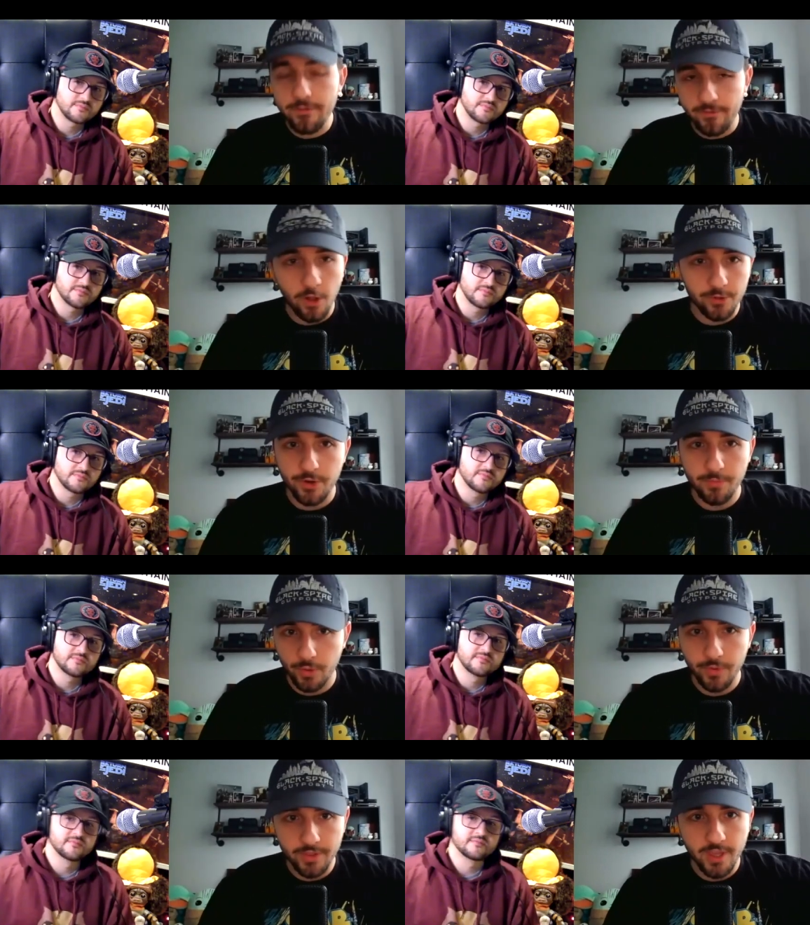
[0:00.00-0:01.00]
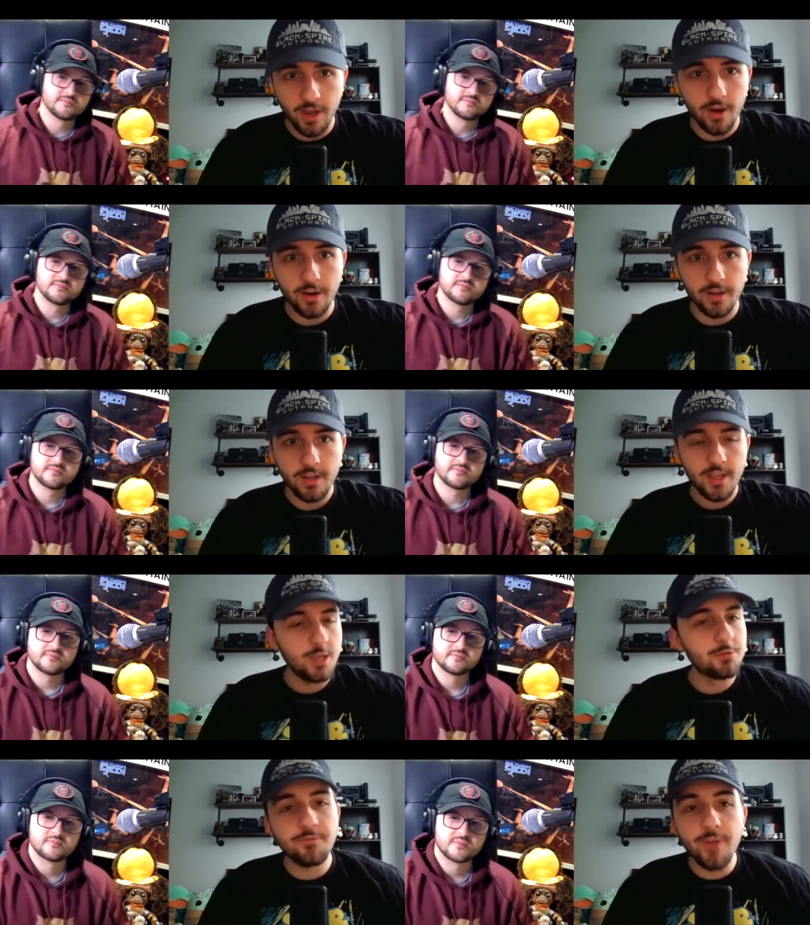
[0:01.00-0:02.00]
Speaker 1: vulnerable with Kiara.
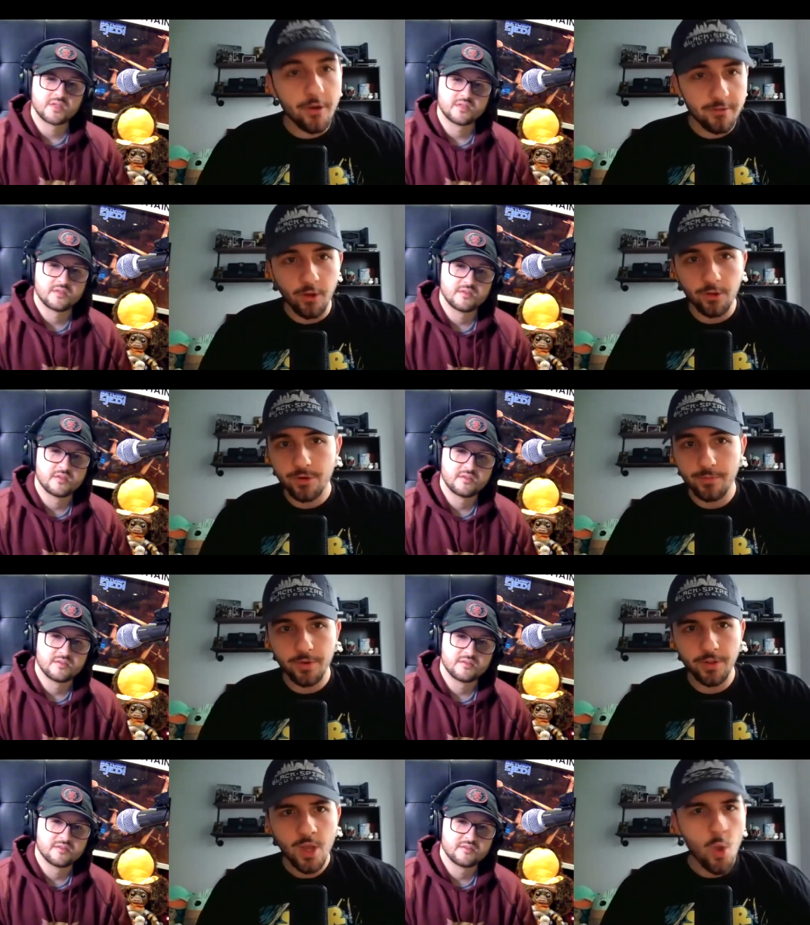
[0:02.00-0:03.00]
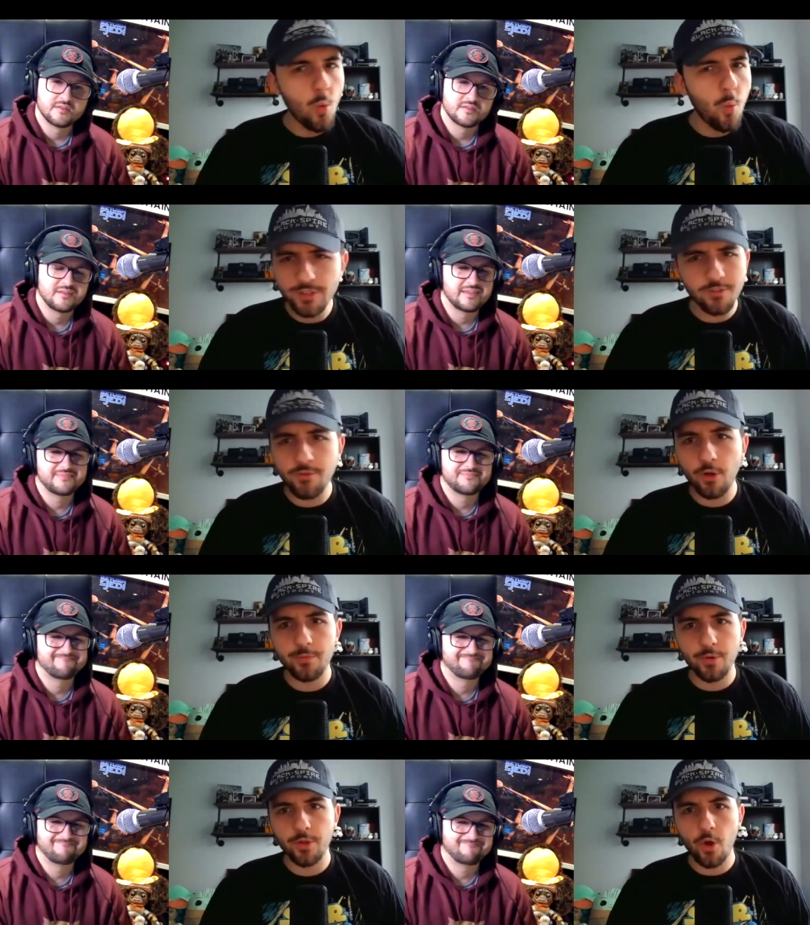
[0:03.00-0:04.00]
He was very vulnerable. Wasn't
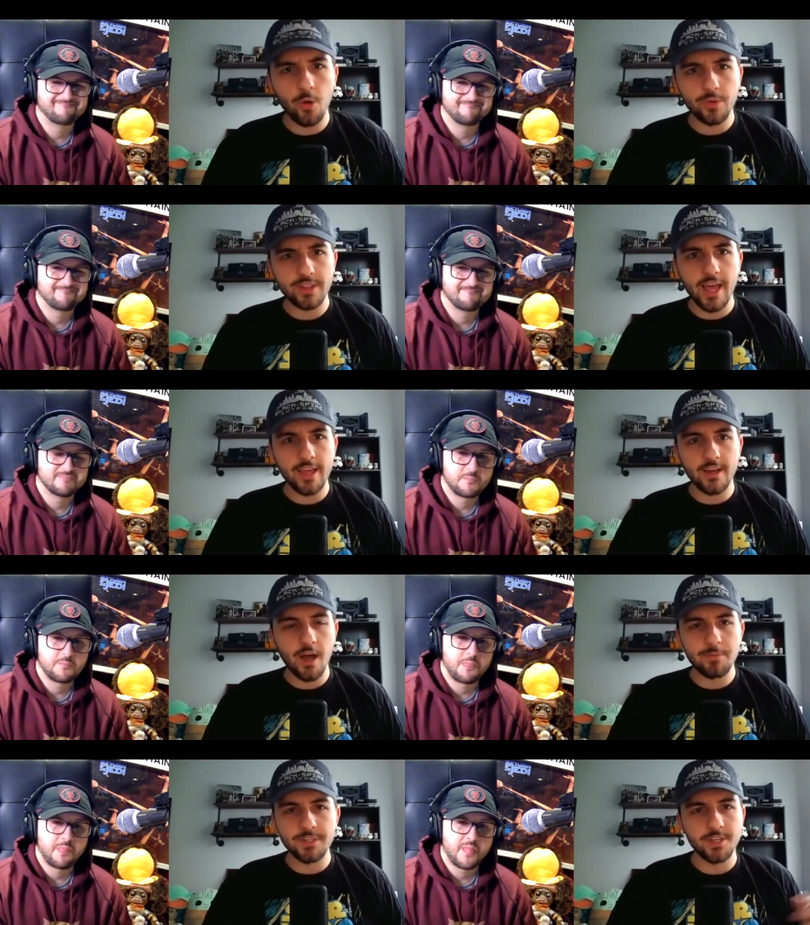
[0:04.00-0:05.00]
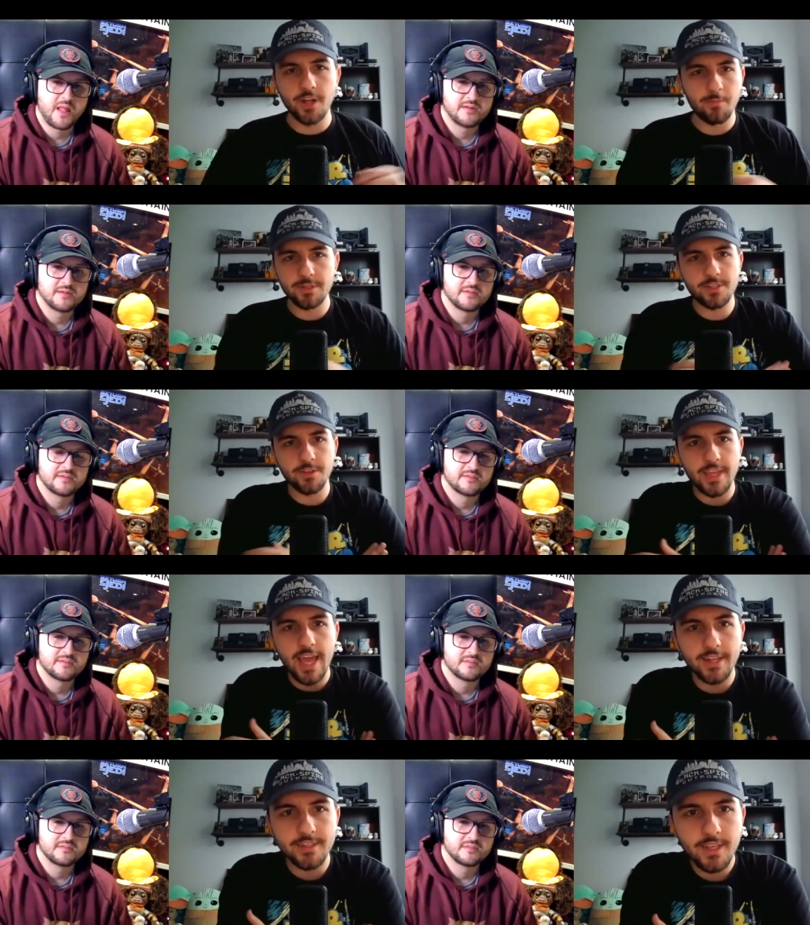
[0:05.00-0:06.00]
vulnerable at all with Leia up until the
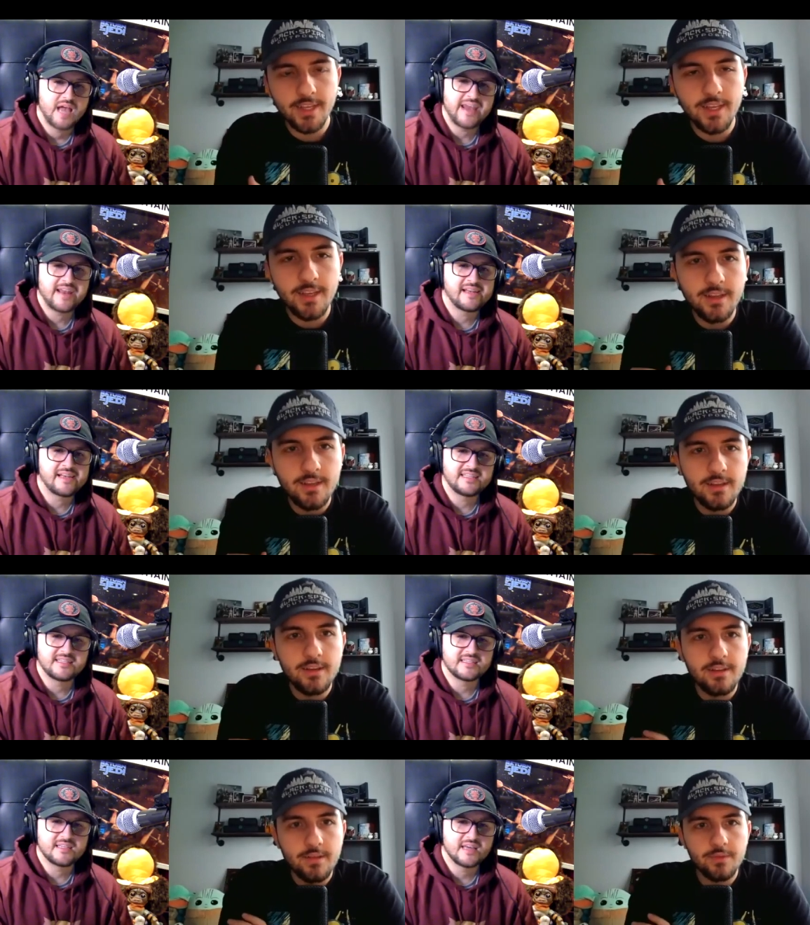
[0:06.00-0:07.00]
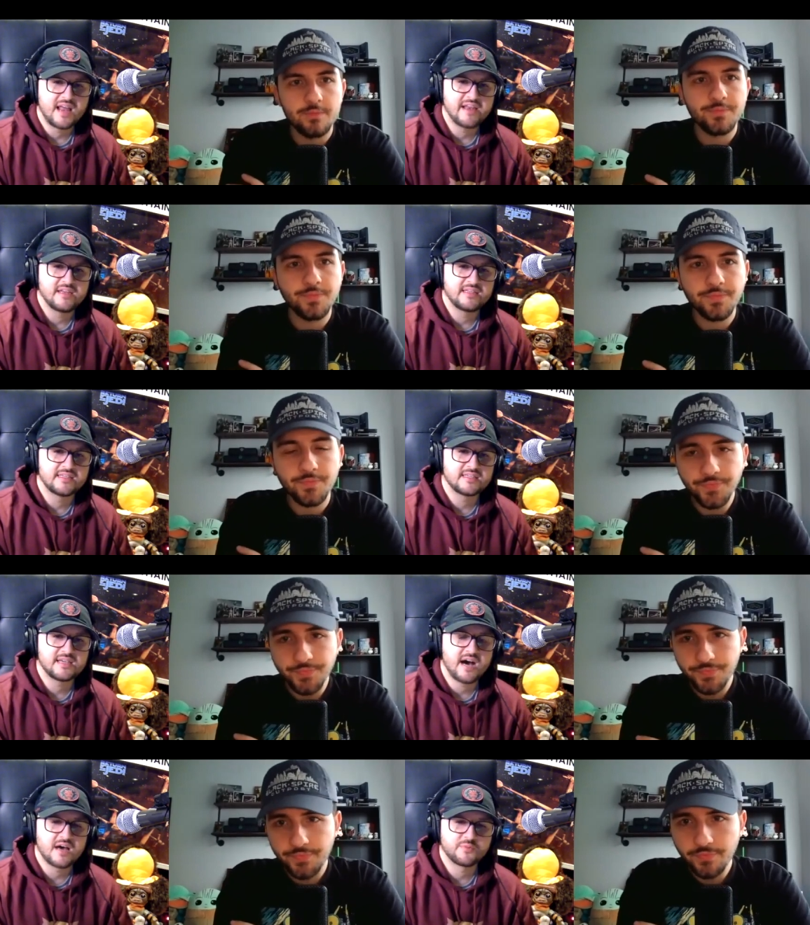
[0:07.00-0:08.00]
end.
Speaker 2: And I didn't need to see that. I didn't need to see
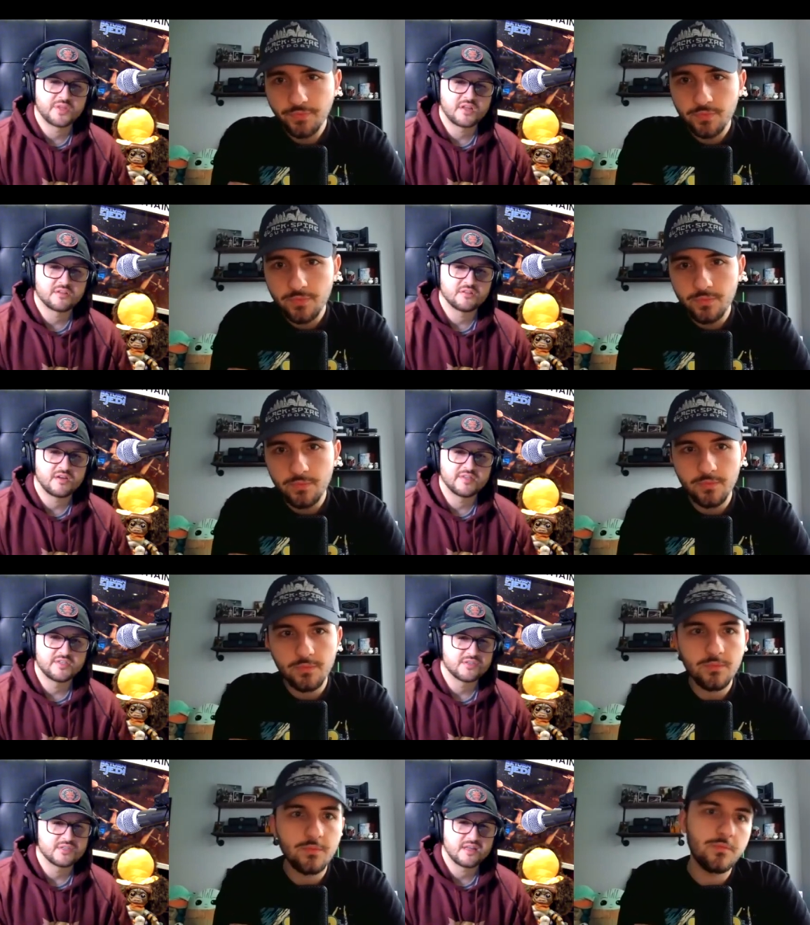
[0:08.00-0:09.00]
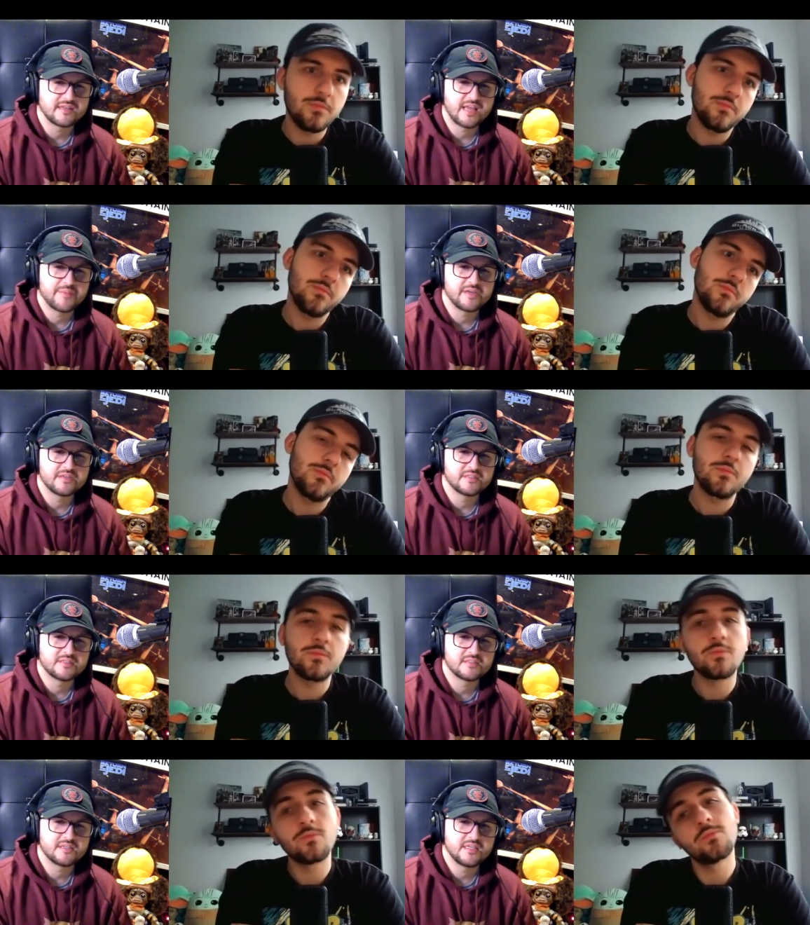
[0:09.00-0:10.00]
Han with another love interest like that
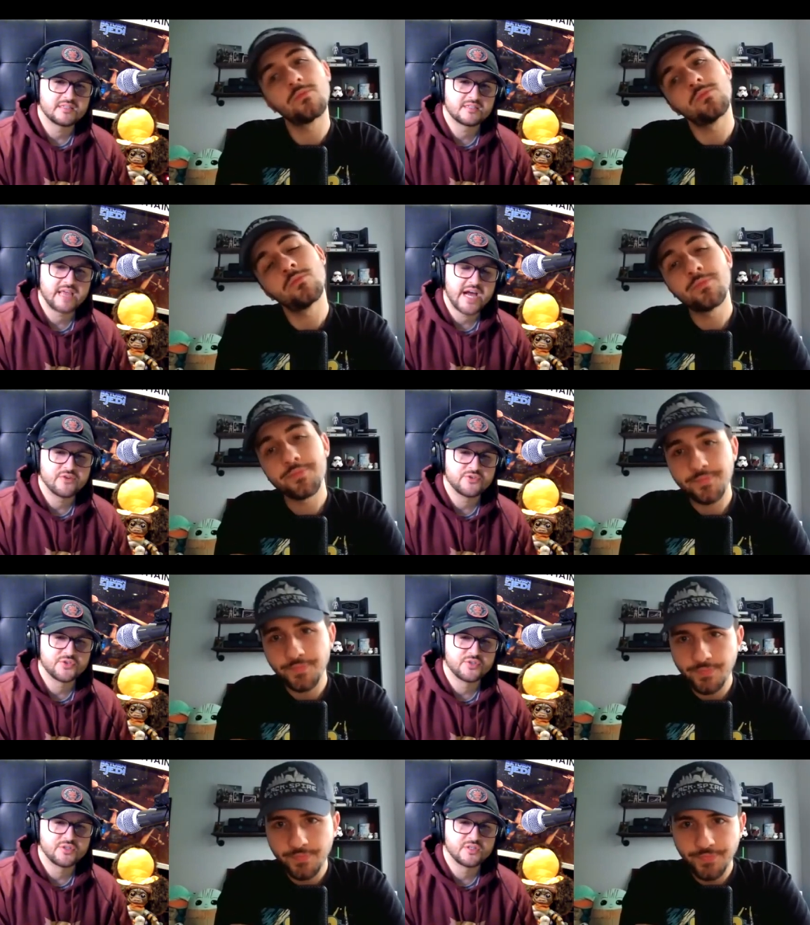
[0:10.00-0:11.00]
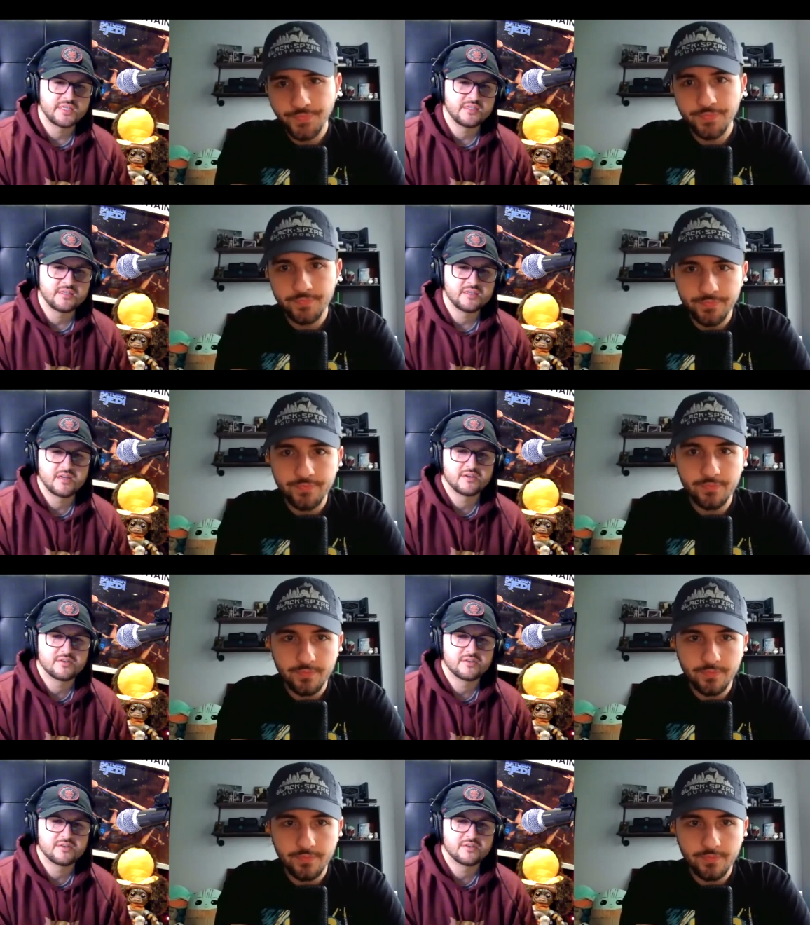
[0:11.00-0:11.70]
because he's a scoundrel. He, you know,